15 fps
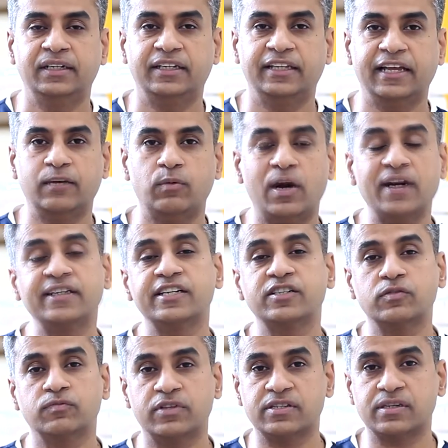The
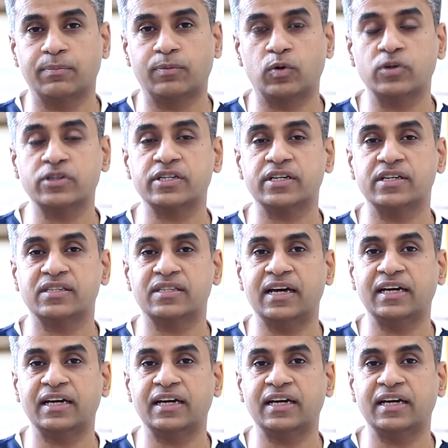advantage of this approach is